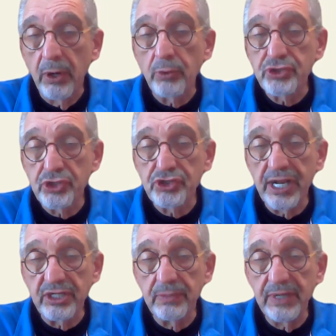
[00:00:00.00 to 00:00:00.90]

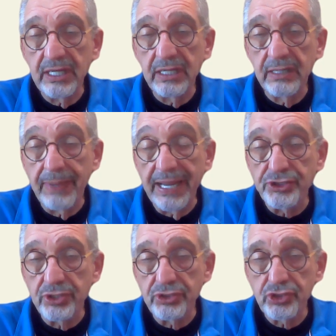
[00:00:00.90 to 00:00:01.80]
post-cystectomy
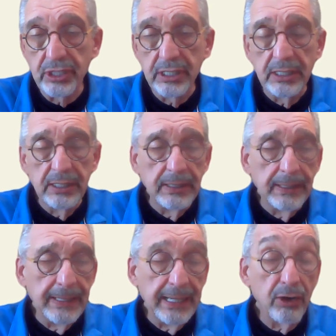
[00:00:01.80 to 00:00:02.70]
patients,
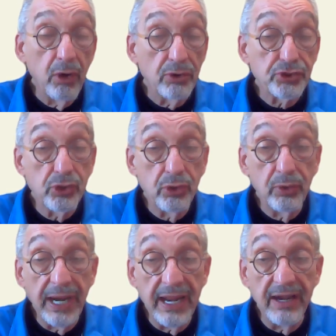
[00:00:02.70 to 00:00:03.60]
and
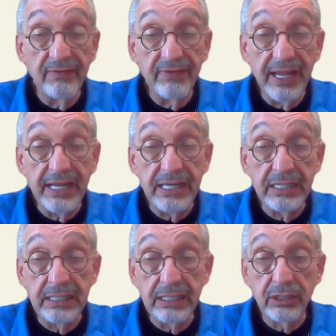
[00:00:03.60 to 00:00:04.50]
also have
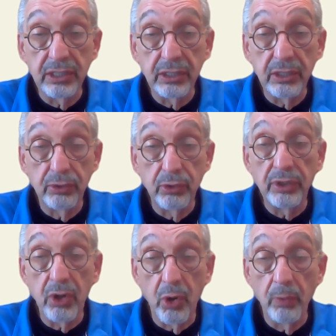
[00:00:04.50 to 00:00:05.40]
a good